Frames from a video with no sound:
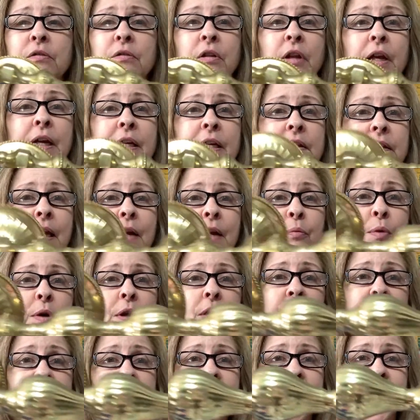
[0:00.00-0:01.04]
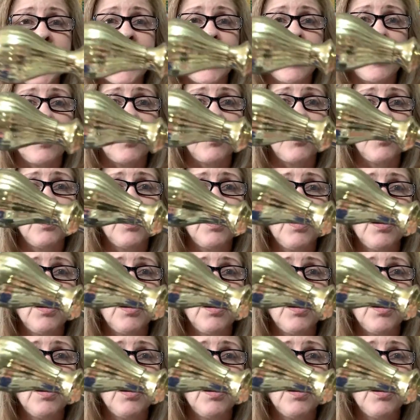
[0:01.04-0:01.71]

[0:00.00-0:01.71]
Like they really are.